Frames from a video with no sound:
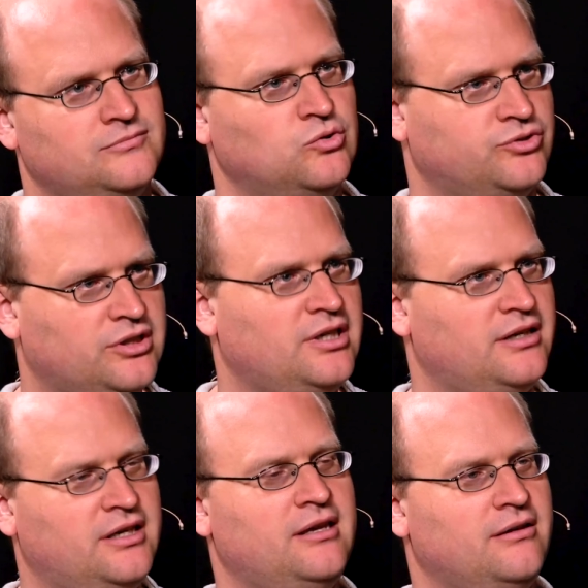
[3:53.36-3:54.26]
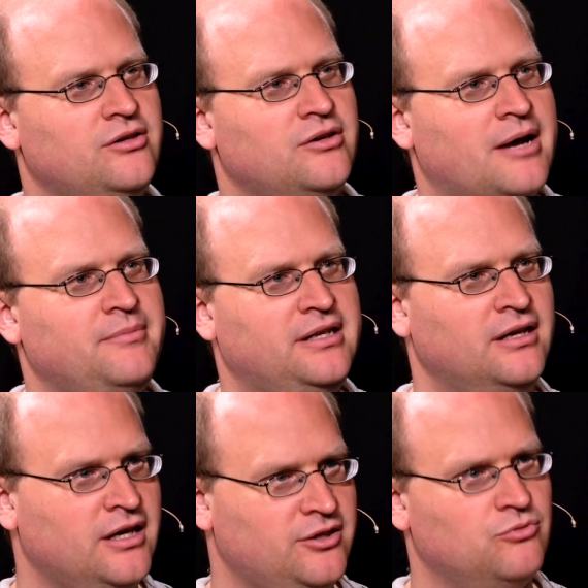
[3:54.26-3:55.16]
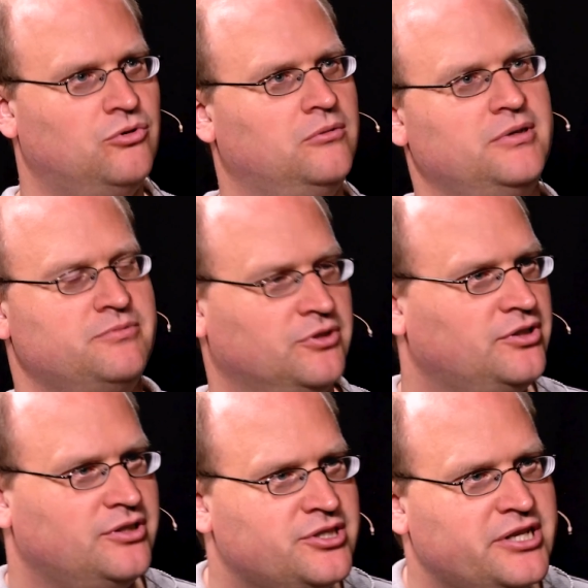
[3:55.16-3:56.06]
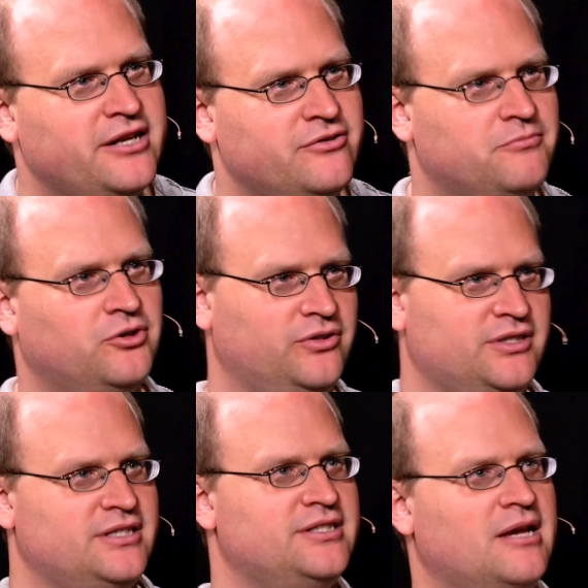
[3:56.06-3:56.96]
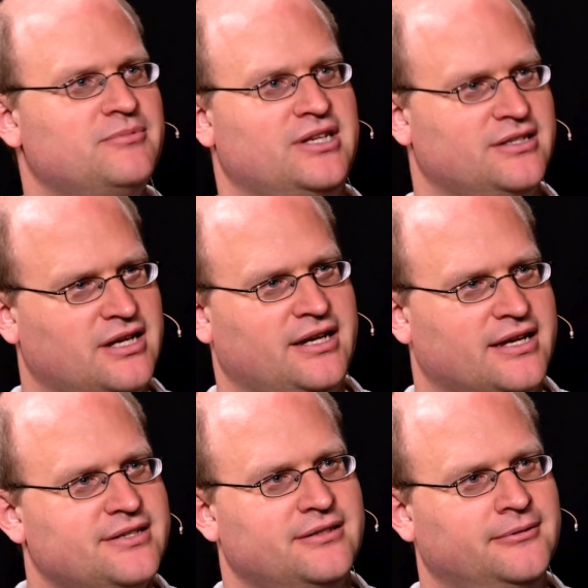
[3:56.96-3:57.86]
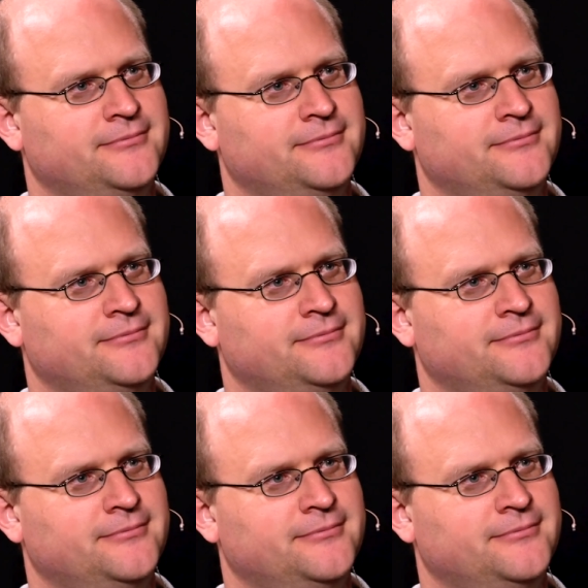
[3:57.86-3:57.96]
Also, you always wanted to stay in robotics in some sense, I guess, huh?